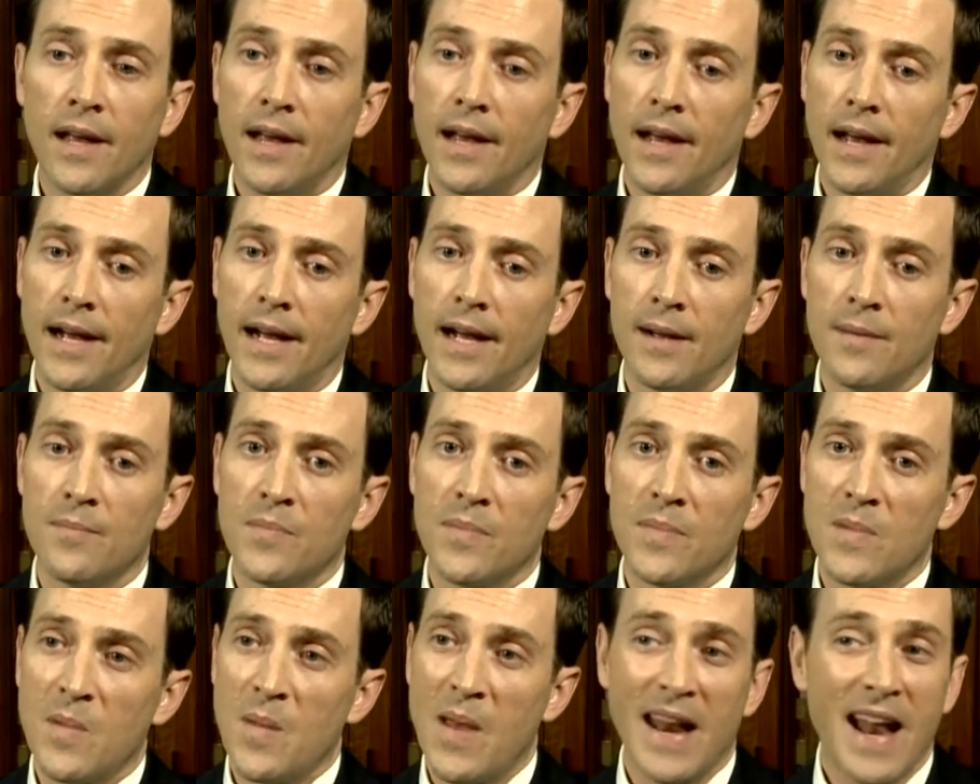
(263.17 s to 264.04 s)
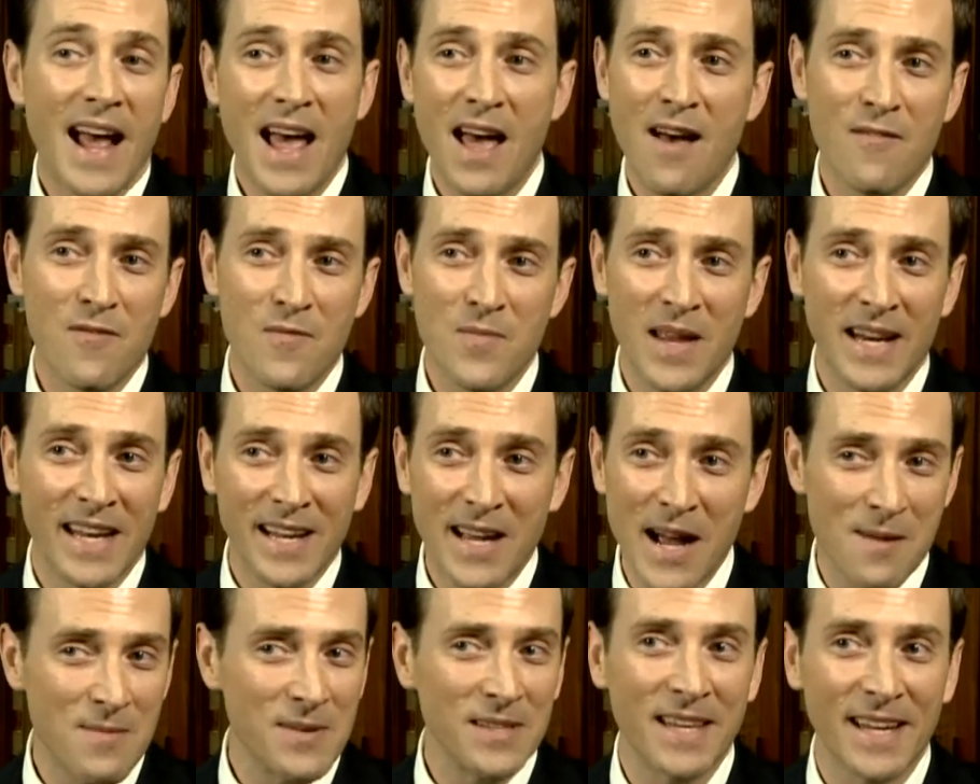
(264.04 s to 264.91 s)
Um, they may not have many
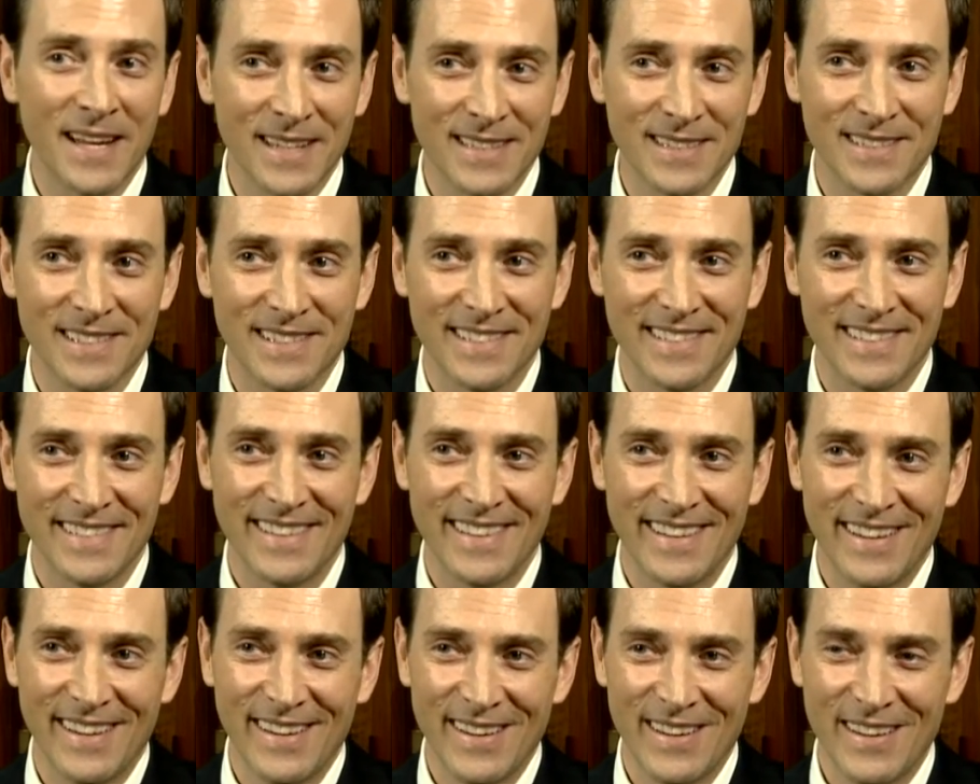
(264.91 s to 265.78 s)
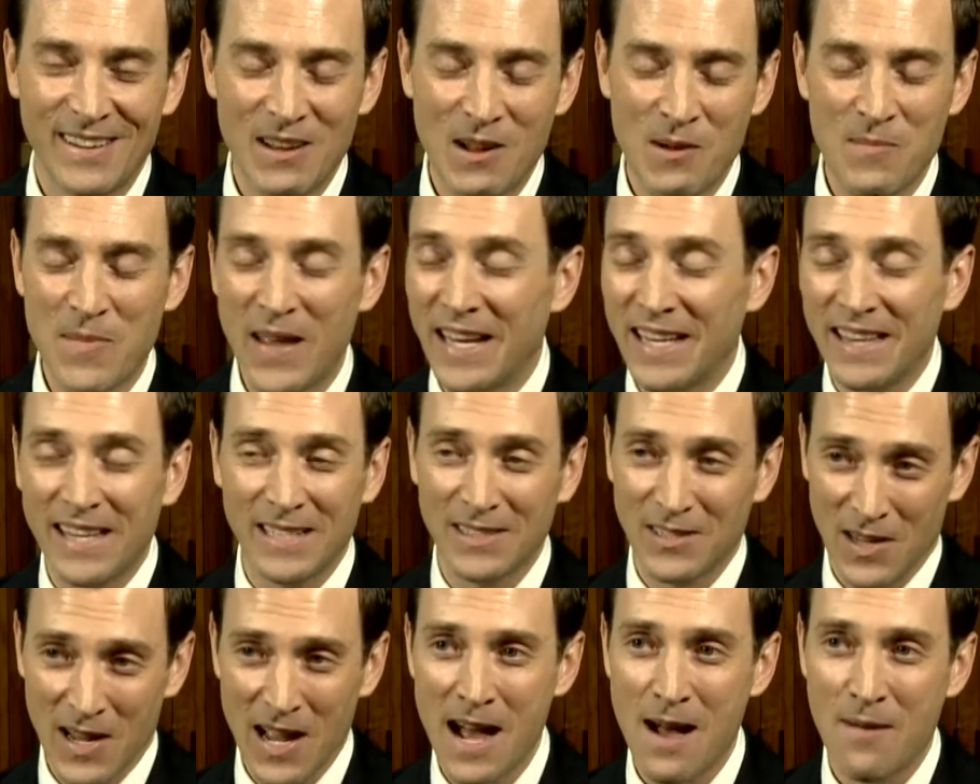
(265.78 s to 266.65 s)
common things, you know, many things
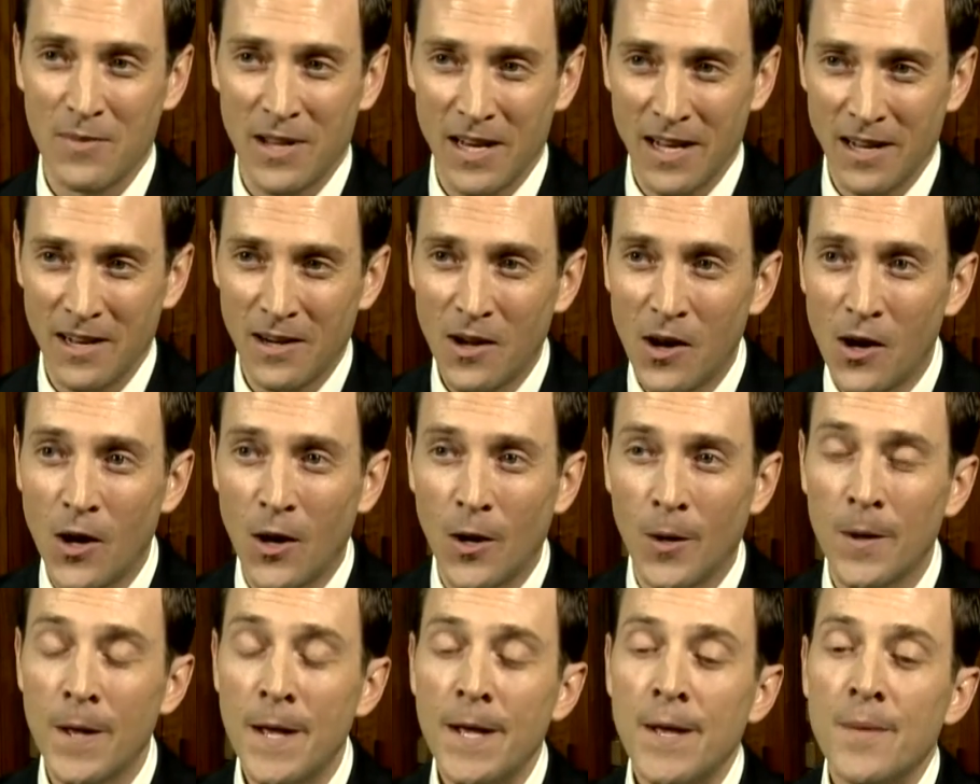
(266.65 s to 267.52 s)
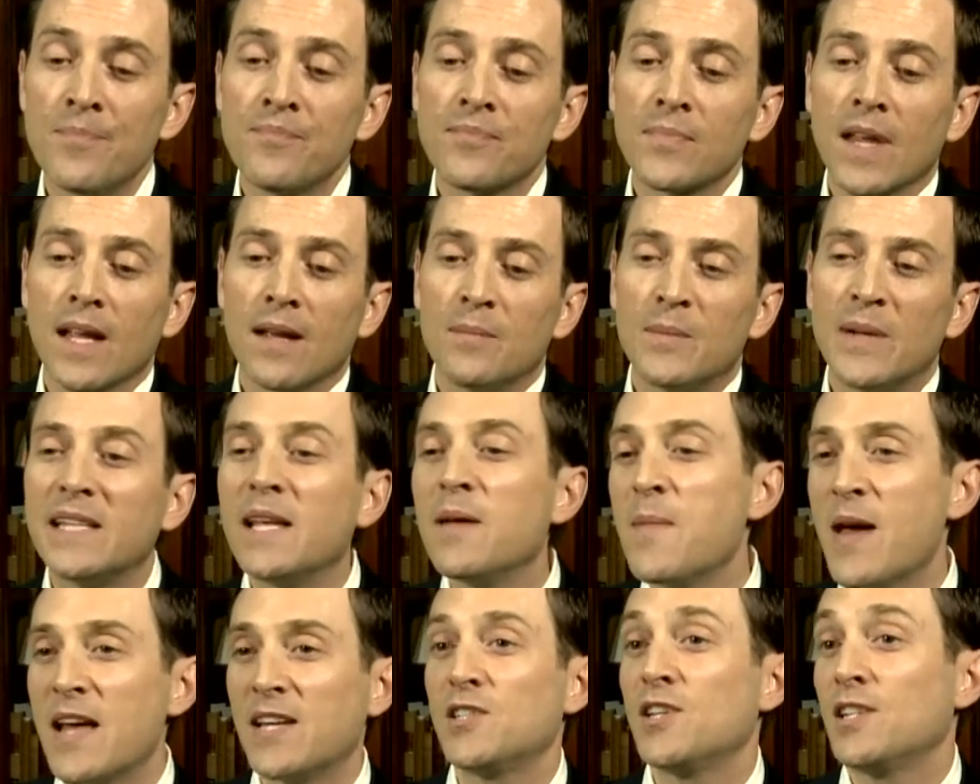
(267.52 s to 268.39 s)
in common at all, but the
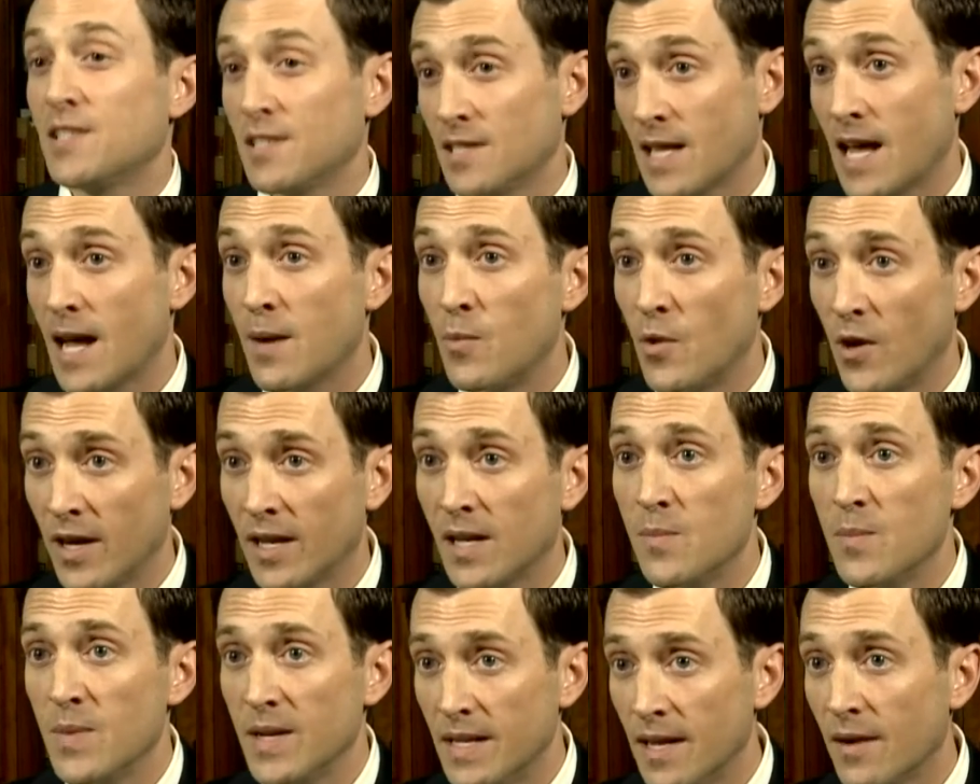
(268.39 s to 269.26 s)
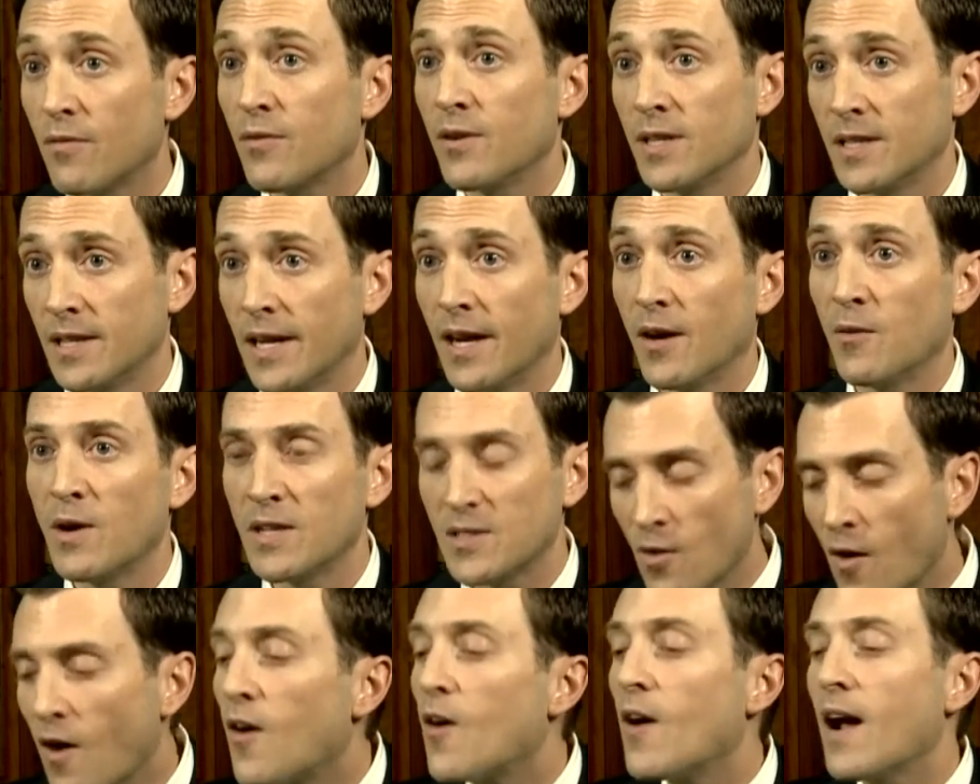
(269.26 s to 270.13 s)
Imagination Library can be different there, right?
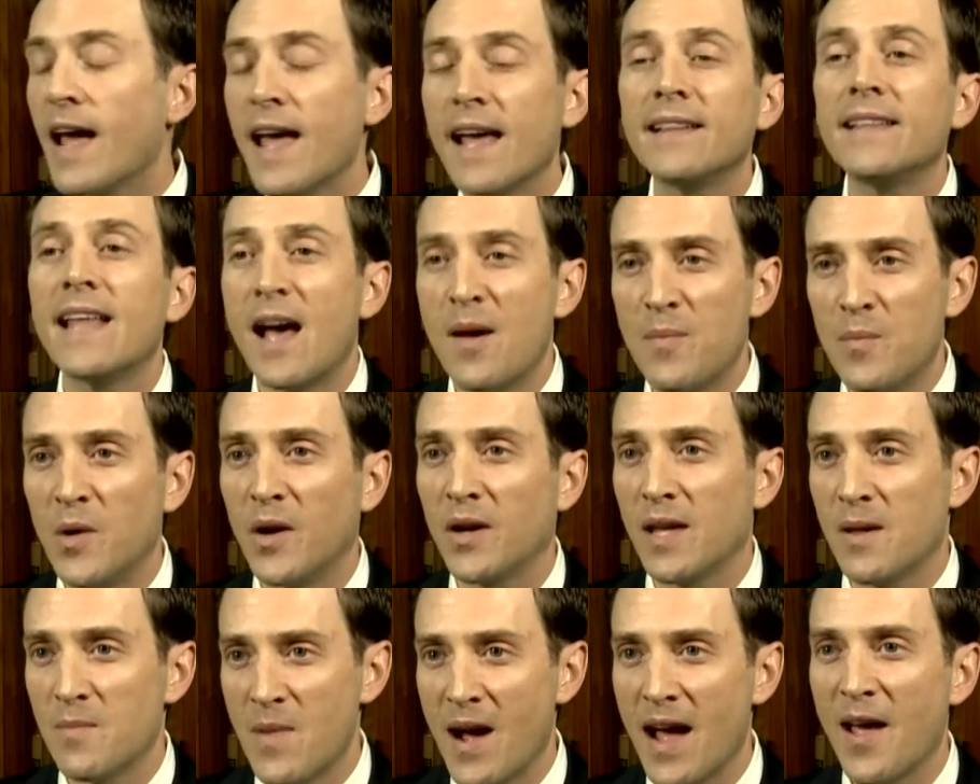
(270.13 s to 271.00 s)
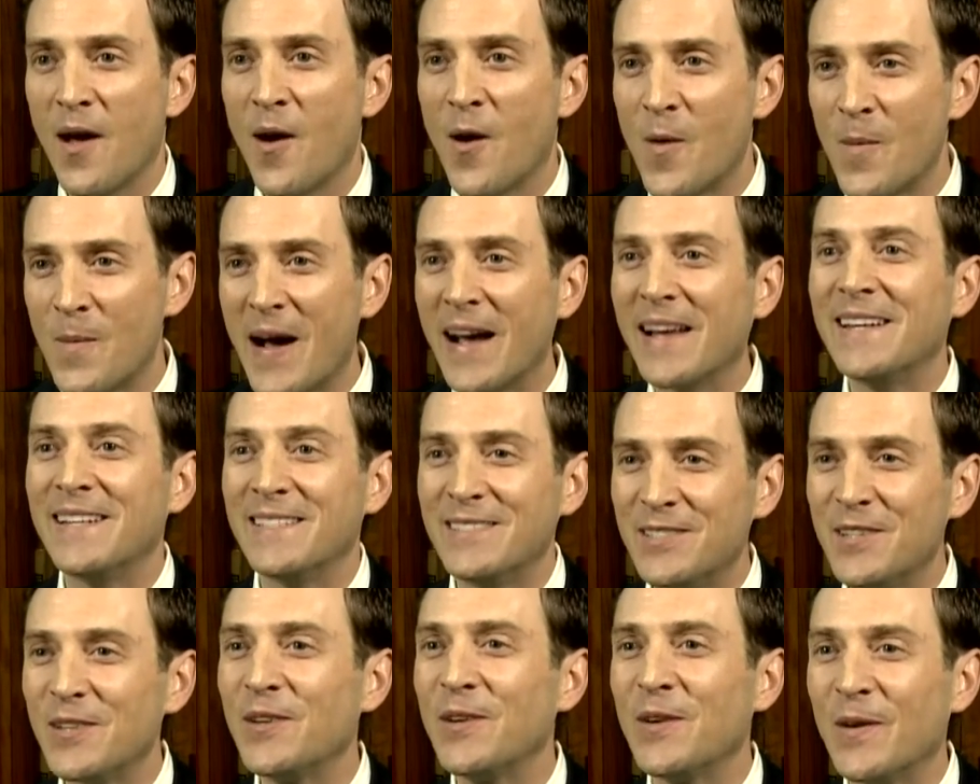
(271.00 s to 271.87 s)
So, oh, I had that book in my home, I did
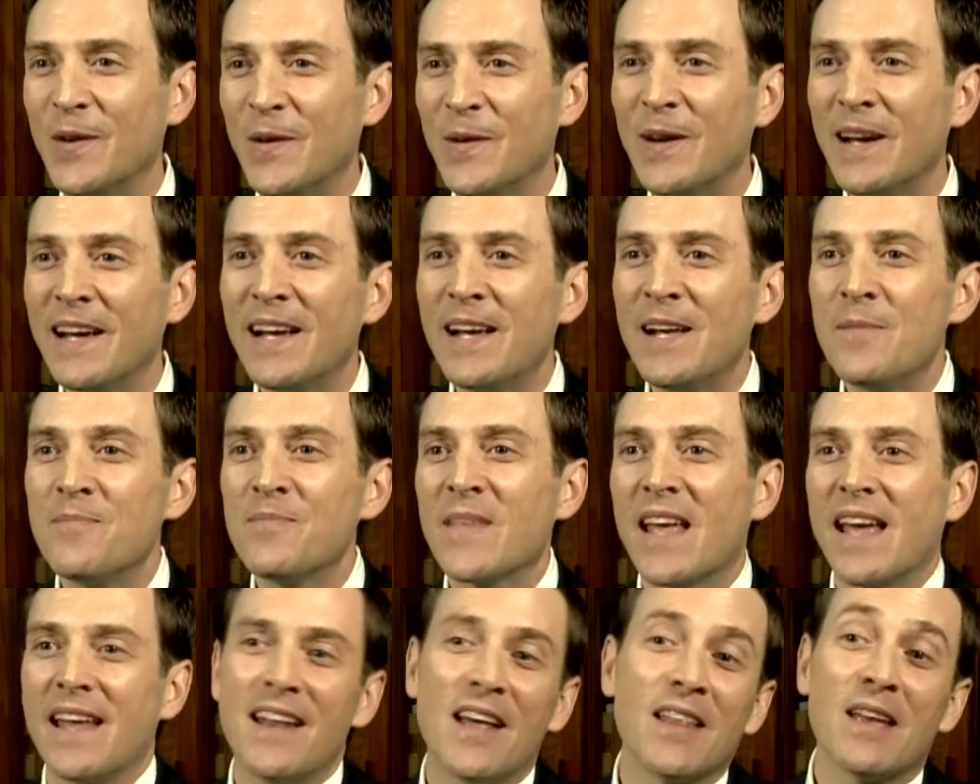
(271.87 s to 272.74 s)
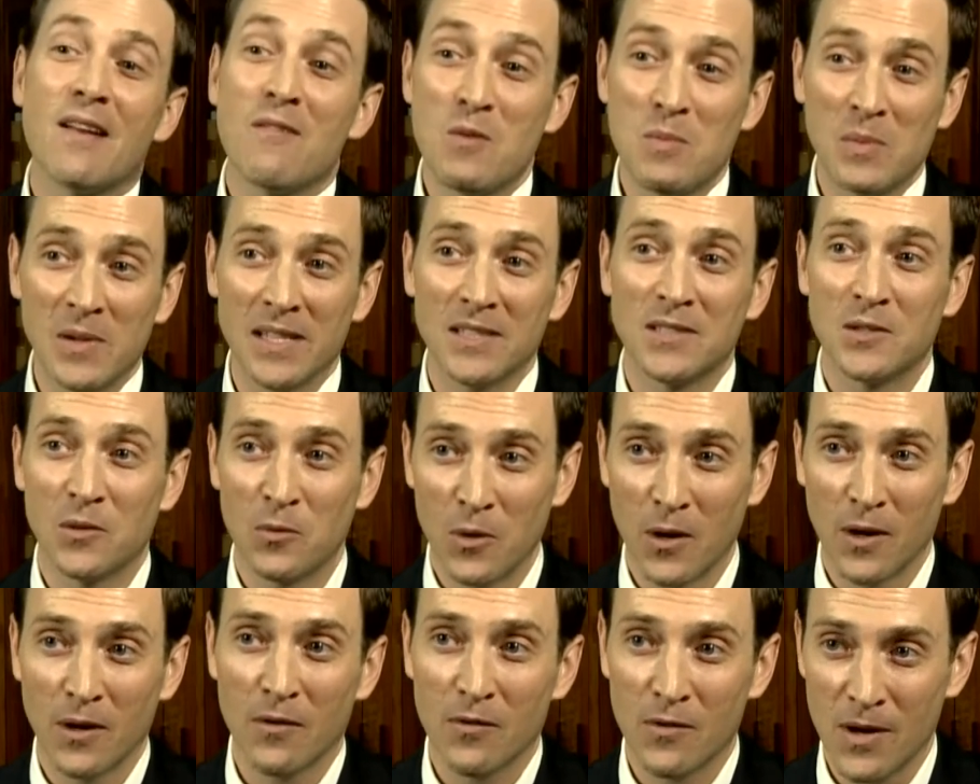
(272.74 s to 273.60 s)
too, and now they have a place to
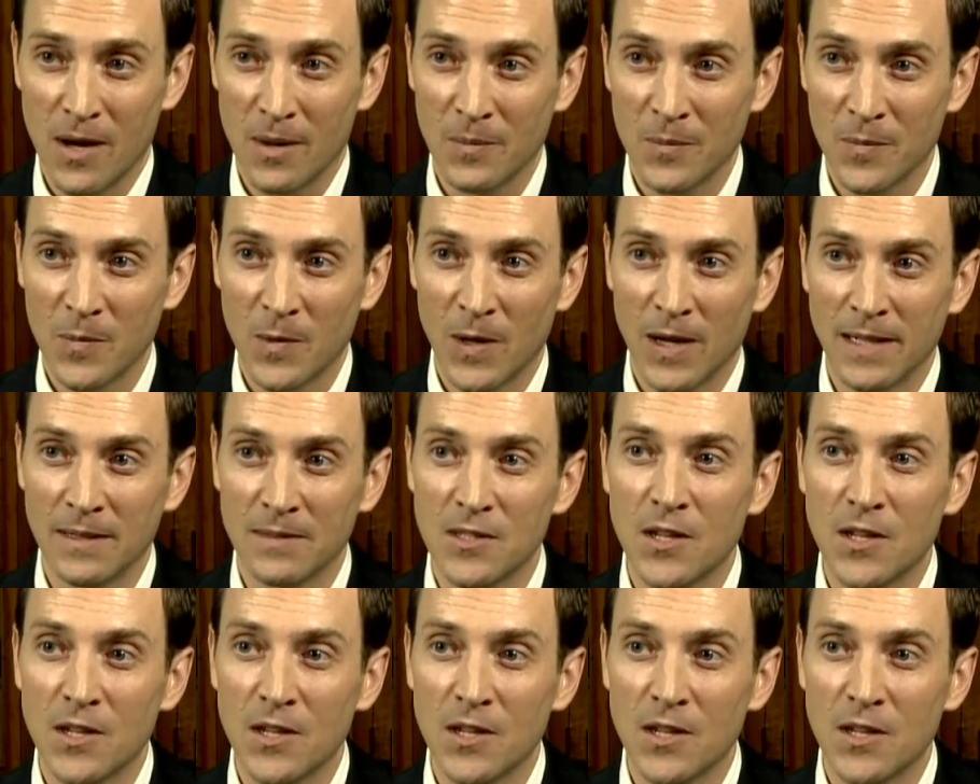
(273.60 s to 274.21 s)
work from right?